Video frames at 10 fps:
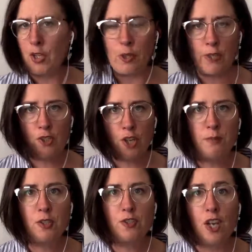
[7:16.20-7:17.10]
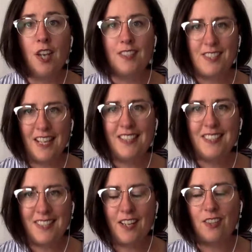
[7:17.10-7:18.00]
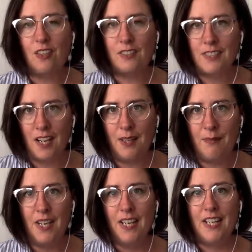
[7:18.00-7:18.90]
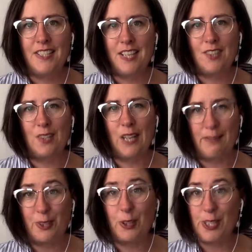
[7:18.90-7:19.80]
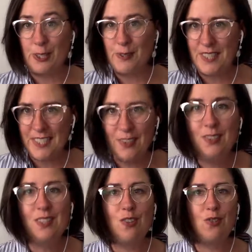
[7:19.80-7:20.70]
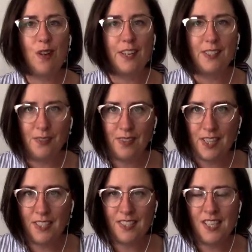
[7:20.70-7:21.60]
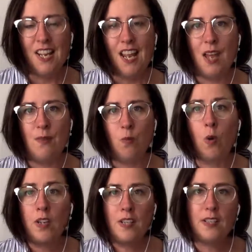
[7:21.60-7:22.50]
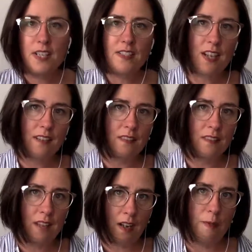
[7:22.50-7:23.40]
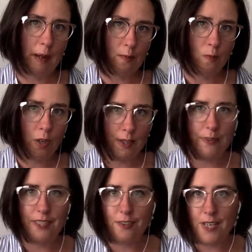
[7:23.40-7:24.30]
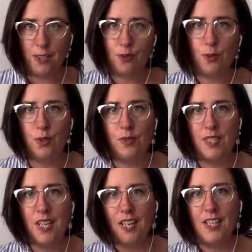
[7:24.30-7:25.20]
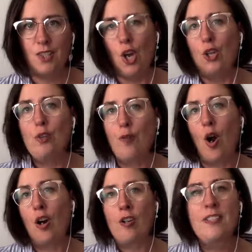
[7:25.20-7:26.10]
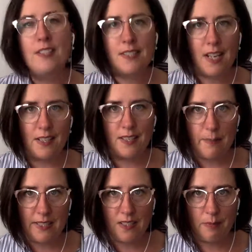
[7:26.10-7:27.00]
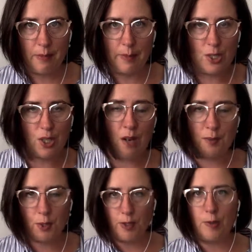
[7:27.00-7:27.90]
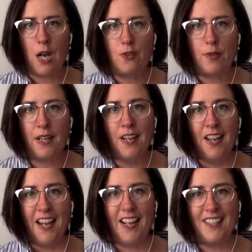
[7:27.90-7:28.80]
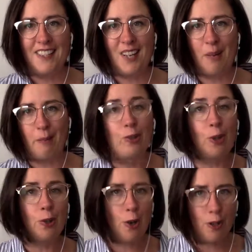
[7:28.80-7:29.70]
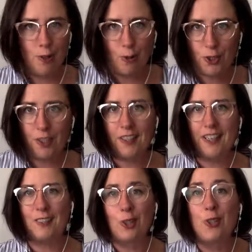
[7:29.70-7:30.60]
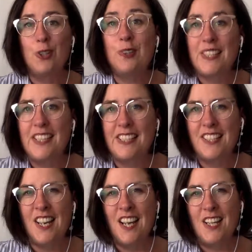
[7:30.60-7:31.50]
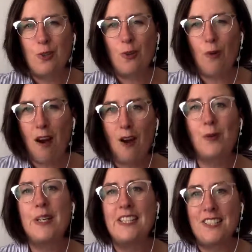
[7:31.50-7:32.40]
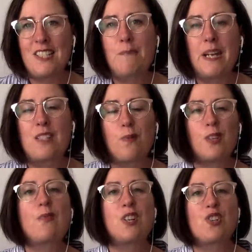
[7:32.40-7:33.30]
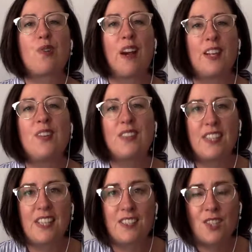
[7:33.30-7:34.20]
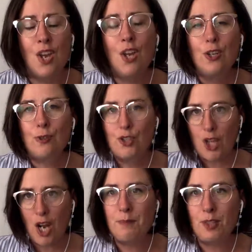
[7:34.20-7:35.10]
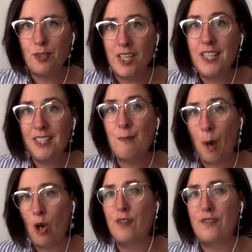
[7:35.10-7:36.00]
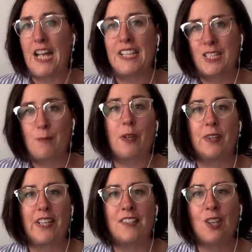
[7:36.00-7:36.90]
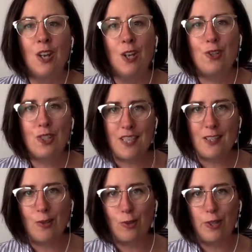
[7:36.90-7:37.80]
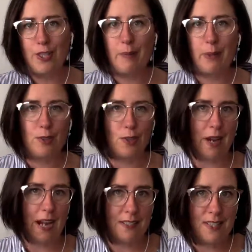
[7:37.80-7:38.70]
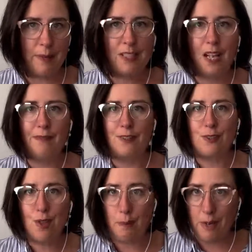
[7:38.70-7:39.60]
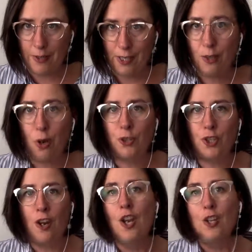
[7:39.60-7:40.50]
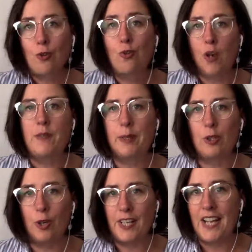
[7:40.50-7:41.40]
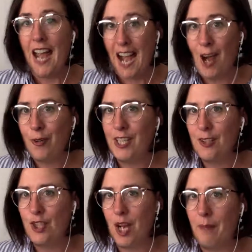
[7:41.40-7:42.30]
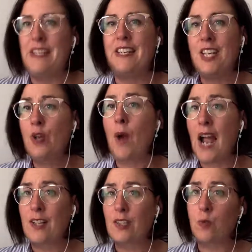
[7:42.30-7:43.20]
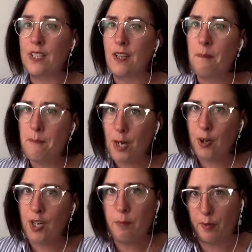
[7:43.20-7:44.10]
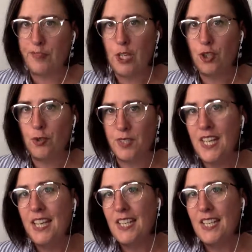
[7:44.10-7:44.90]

U.S. job search does take a long time. It takes a lot of learning new skills and trying new things. And one of the things I love about working with international students is you've already decided to make the commitment to come to a new country and learn our culture and learn new things. And so you're already in a space where you can try new things. Your job search is part of that experience. Just like you're learning about, academic life and American culture, you're going to be learning how to get a job and interact with American professionals